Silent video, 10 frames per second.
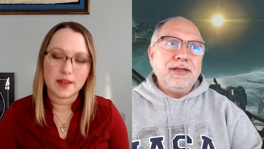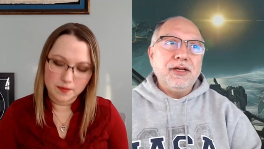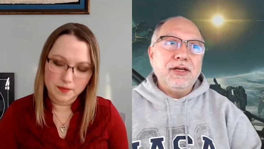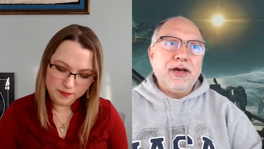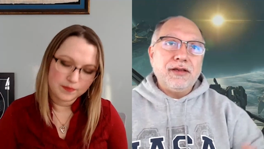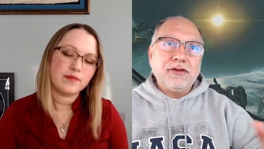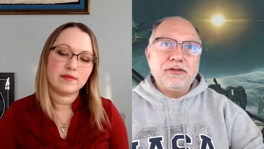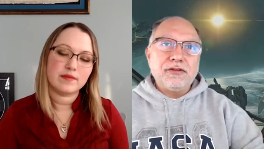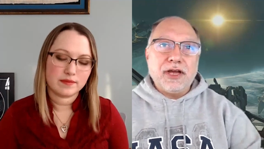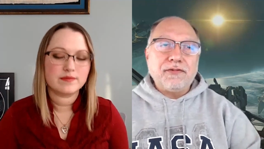Speaker 1: Neo has their
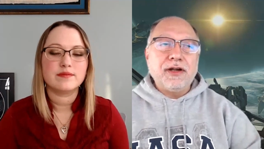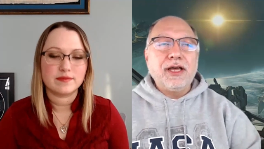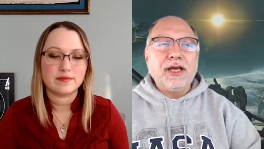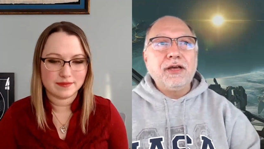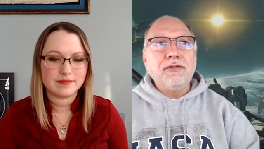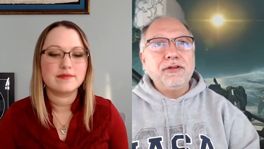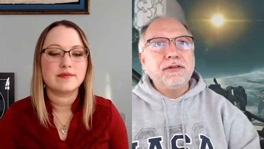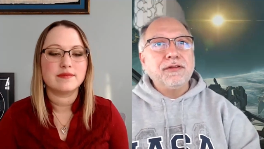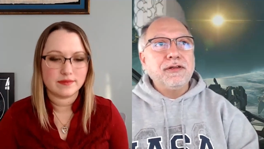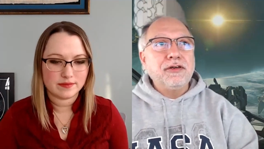Cypher language.
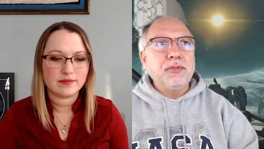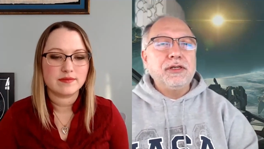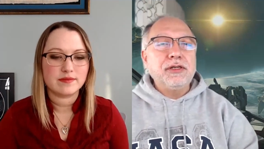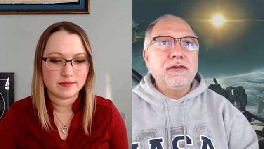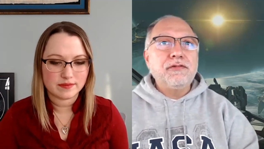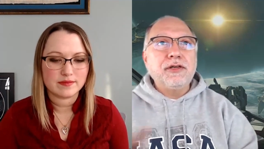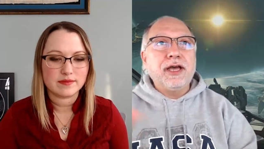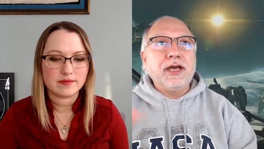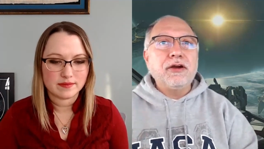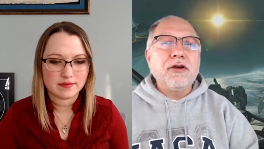It's a little bit different.
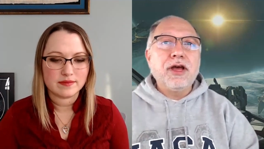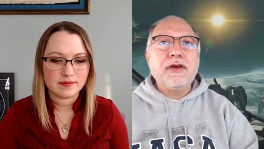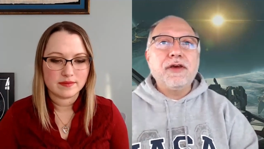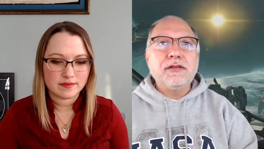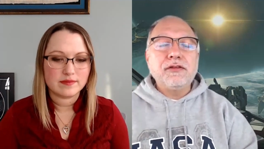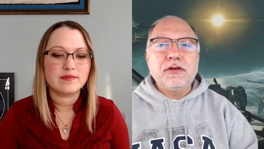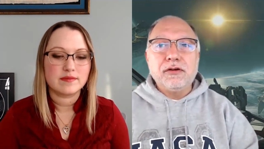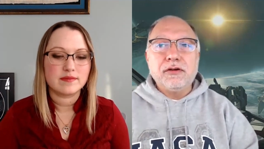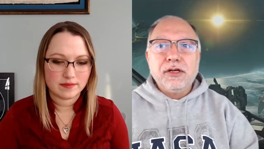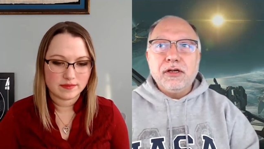TigerGraph has
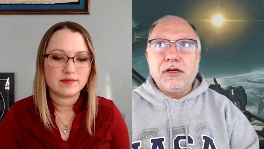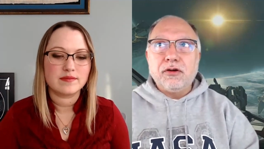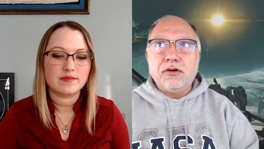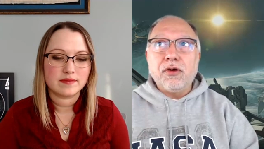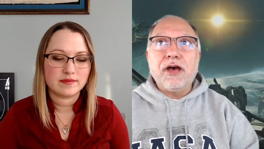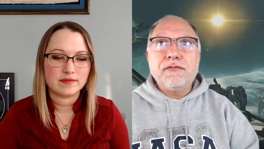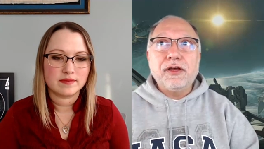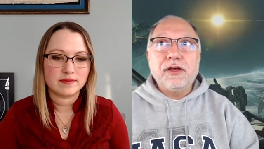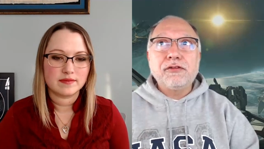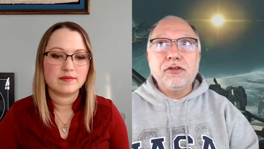their Graph
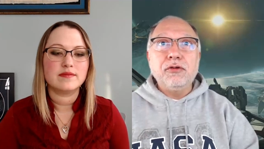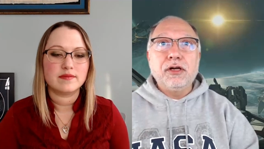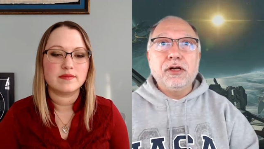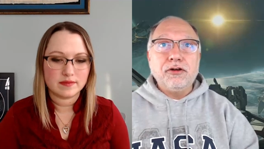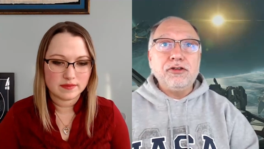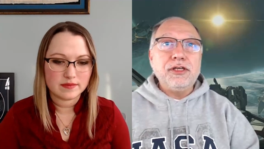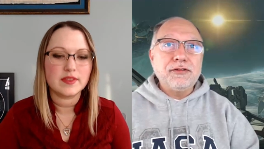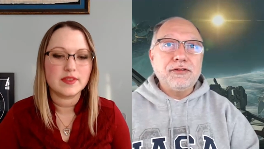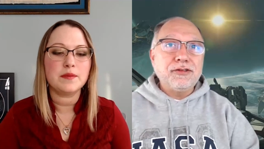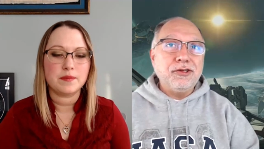SQL or
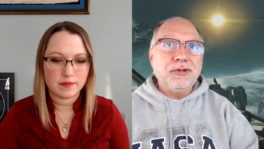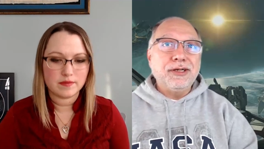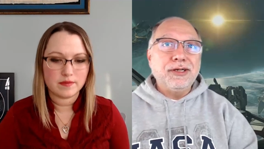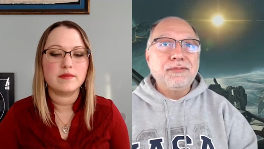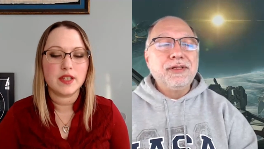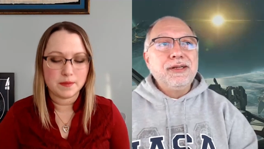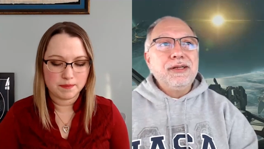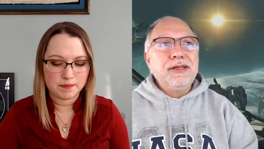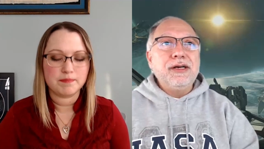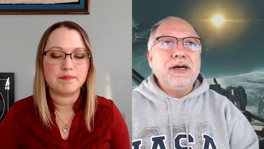
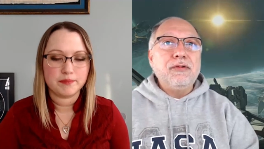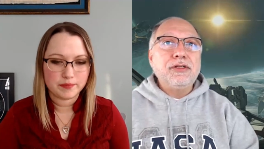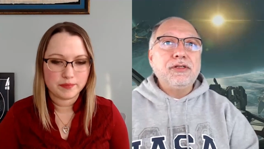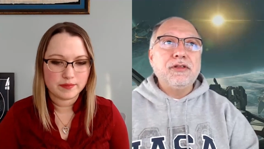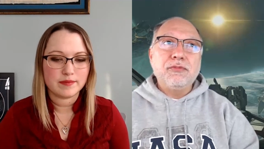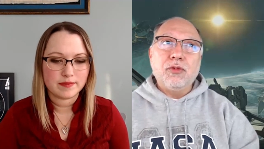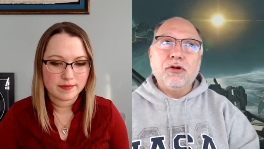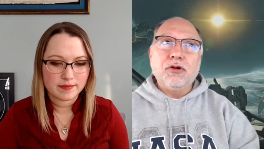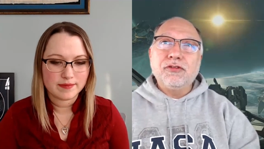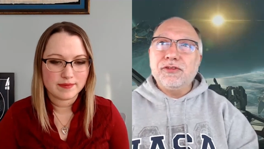GSQL, which is
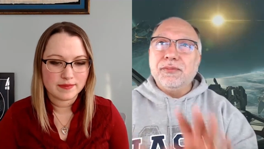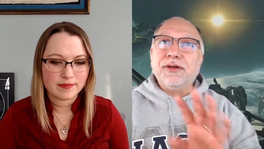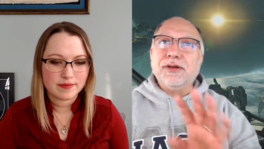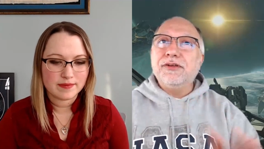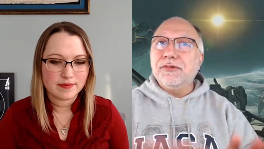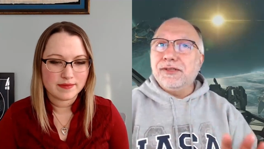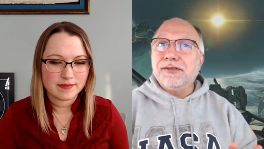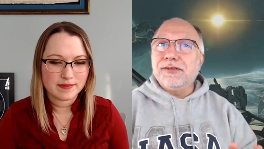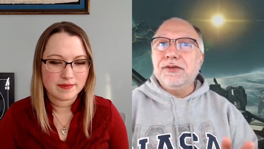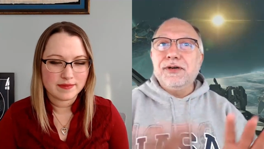more similar to
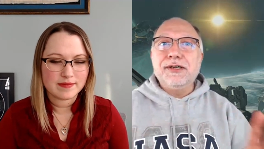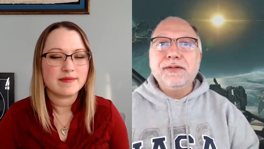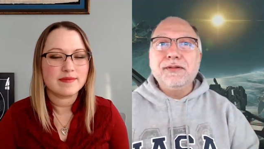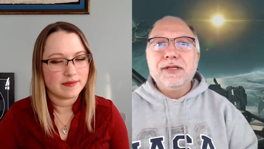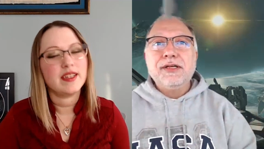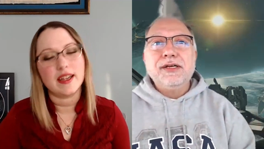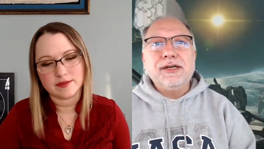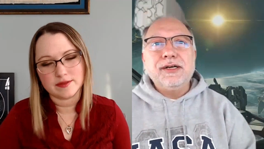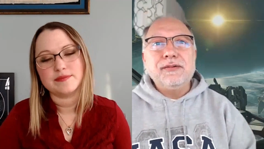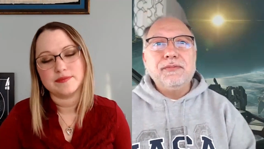SQL.
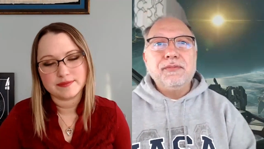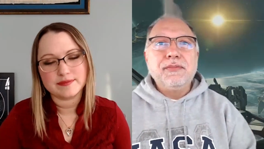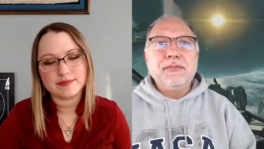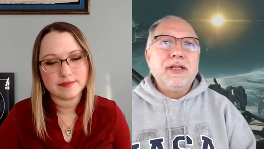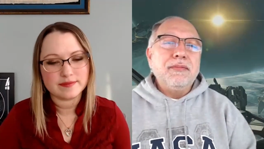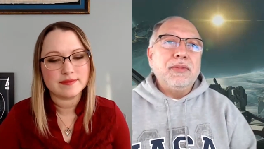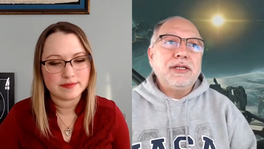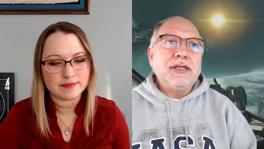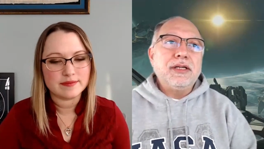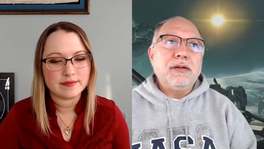Yep.
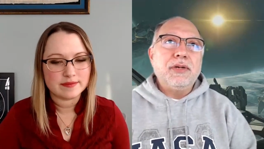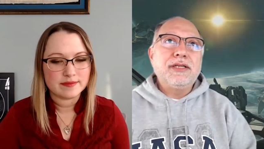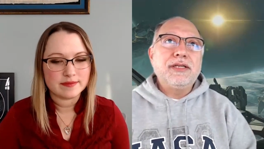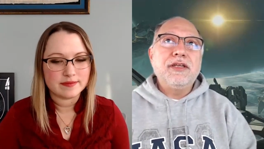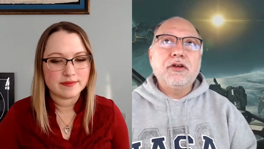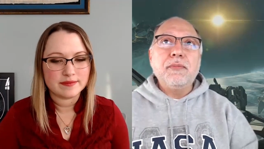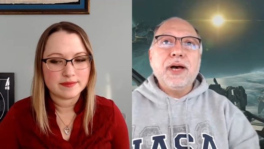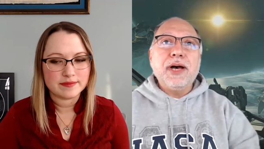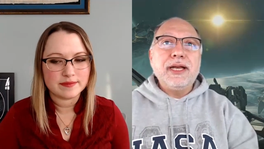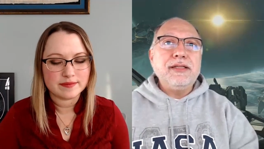But they're
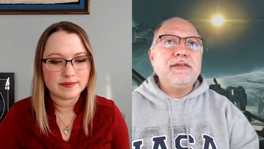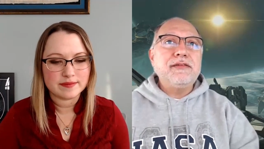combining